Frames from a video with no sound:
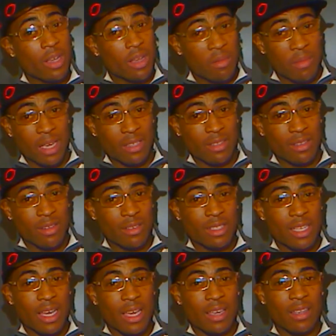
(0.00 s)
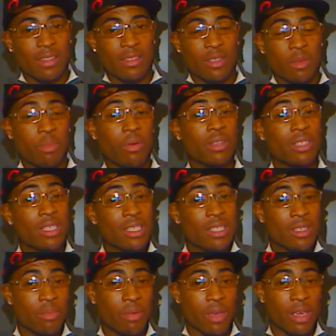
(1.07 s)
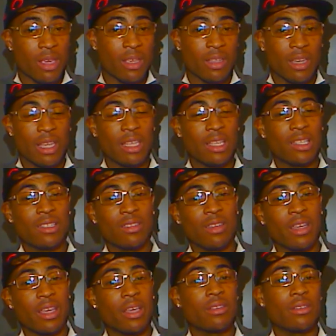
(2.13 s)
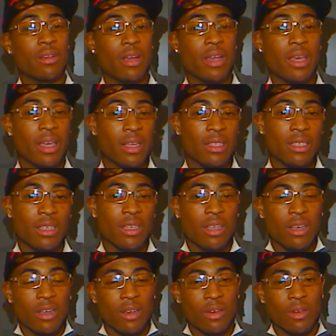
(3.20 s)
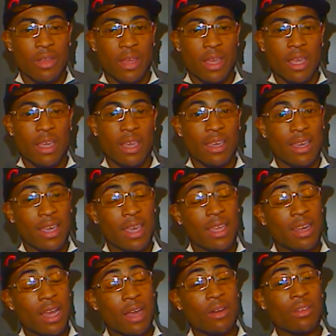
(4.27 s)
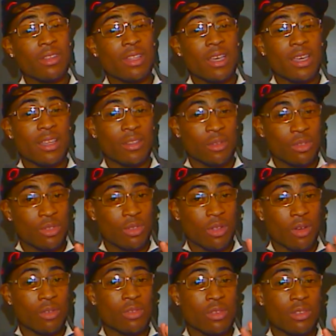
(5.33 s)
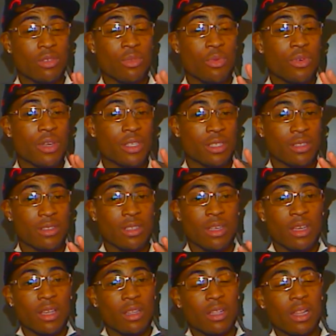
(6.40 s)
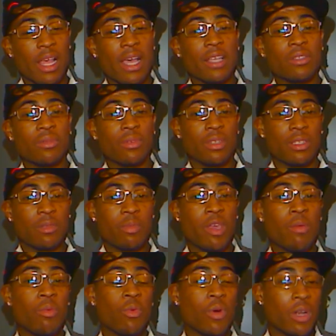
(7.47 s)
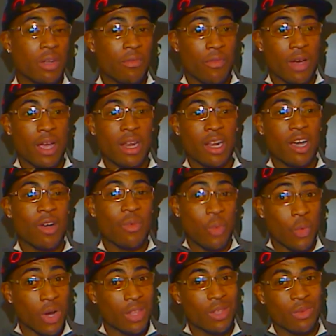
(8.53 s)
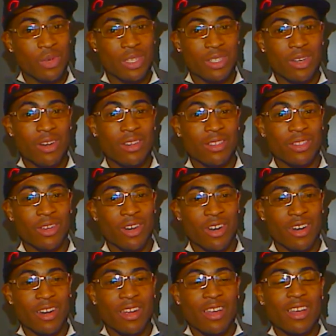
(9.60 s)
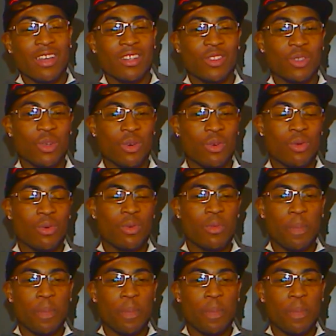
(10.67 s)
come back to your site to participate and to interact. Okay, and not only that, those are two reasons. The last one is people want to find out what the results are. So